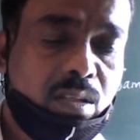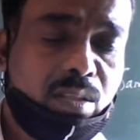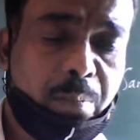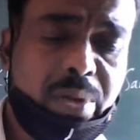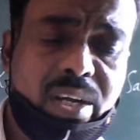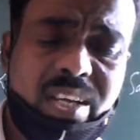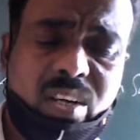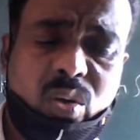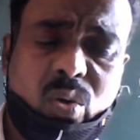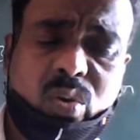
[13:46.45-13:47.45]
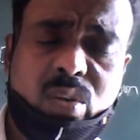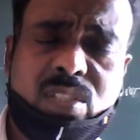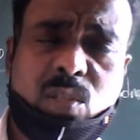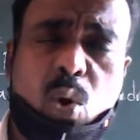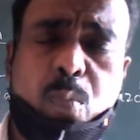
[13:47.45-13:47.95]
The building looked
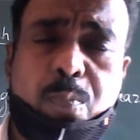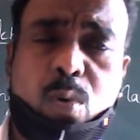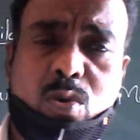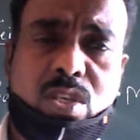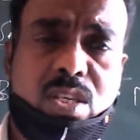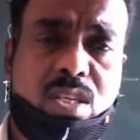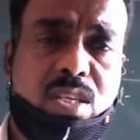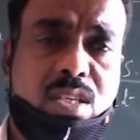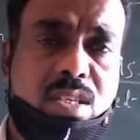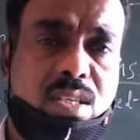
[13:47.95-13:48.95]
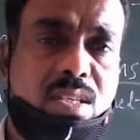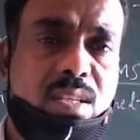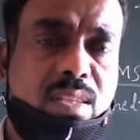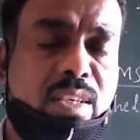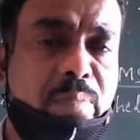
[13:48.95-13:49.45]
so posh.
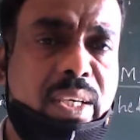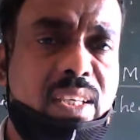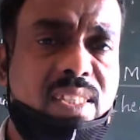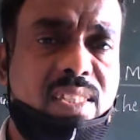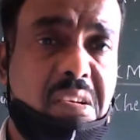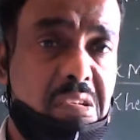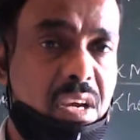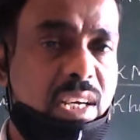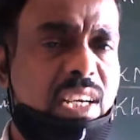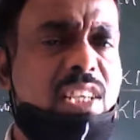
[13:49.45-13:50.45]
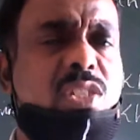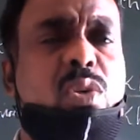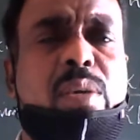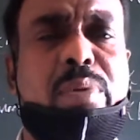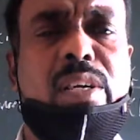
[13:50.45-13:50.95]
That means
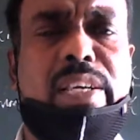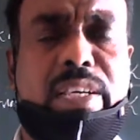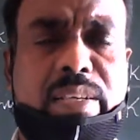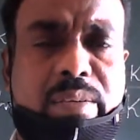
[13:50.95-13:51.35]
luxury building.